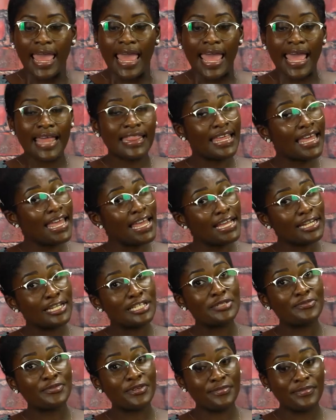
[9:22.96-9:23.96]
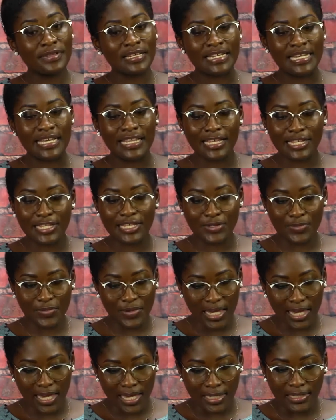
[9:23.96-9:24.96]
In the English Premier League this
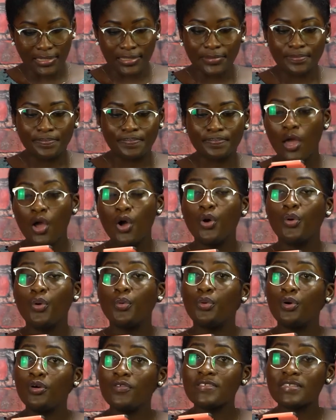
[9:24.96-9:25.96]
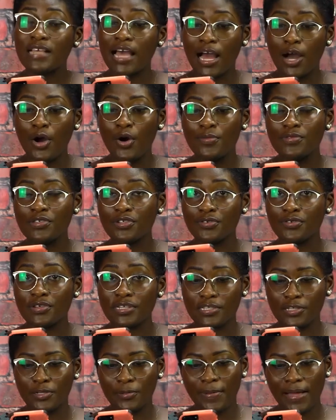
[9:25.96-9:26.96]
weekend, Wolves are home to
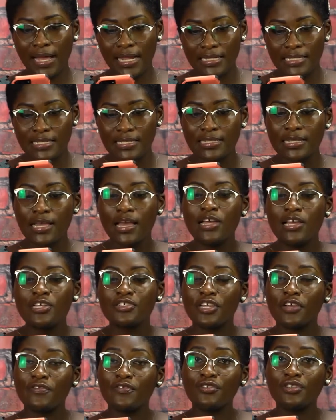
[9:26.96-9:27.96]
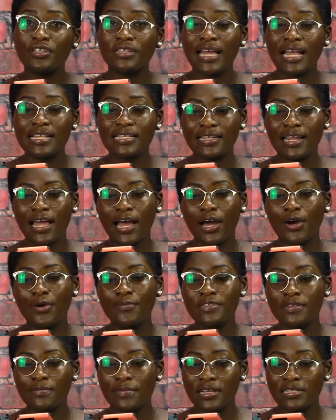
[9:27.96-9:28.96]
Crystal Palace. Sheffield United are
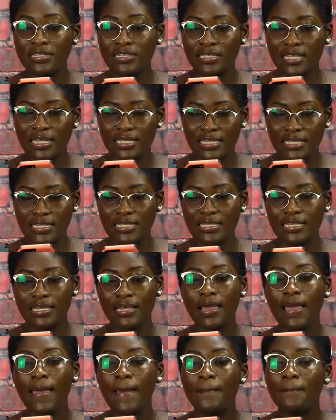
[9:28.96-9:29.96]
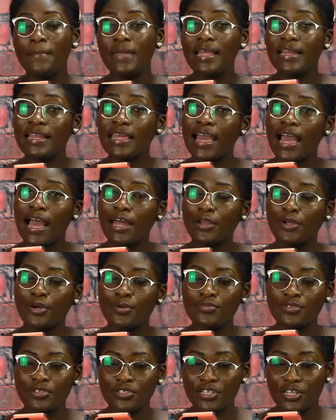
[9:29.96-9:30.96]
home to Manchester City. Burnley are at
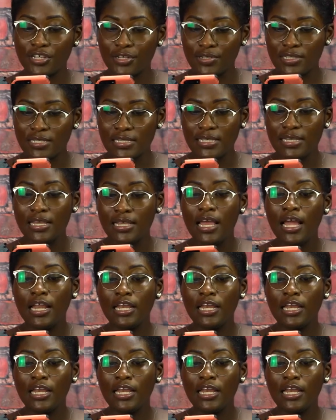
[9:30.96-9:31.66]
home to Chelsea.